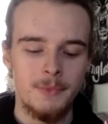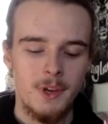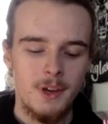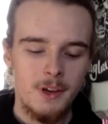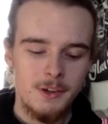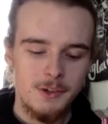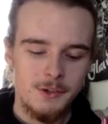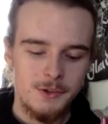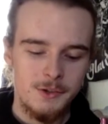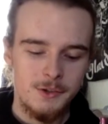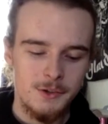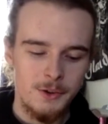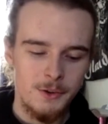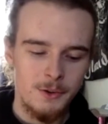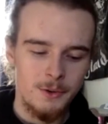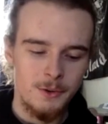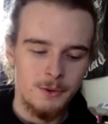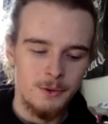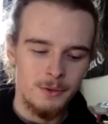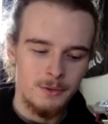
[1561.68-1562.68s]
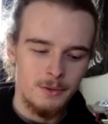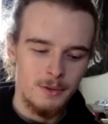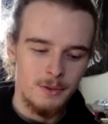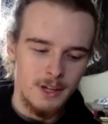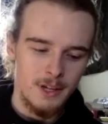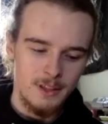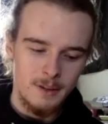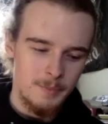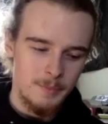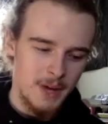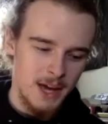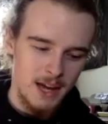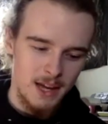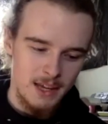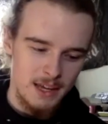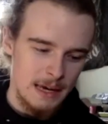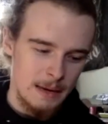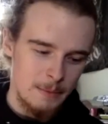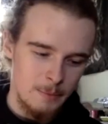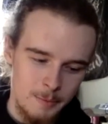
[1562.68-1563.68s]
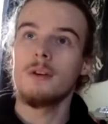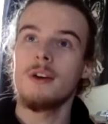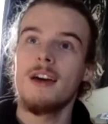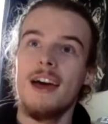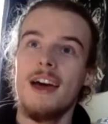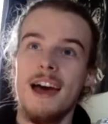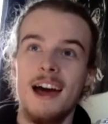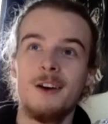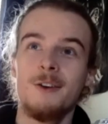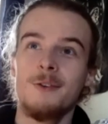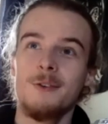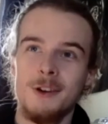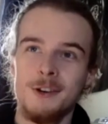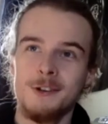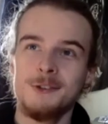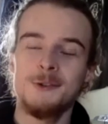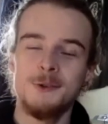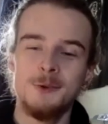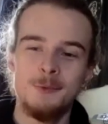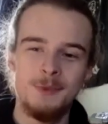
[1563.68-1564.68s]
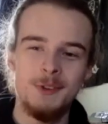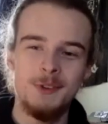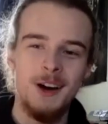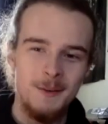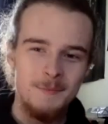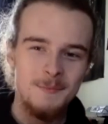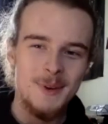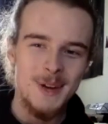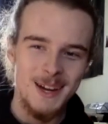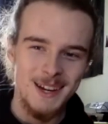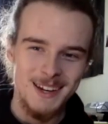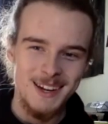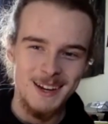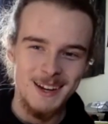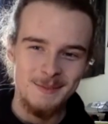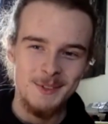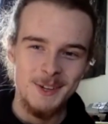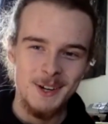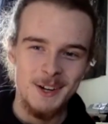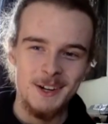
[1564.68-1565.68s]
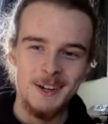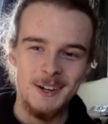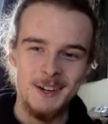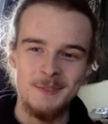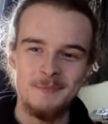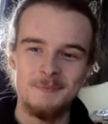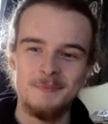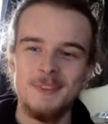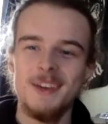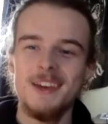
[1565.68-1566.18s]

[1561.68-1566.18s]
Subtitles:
So like the BandCamp would be acherondoom.bandcamp.com.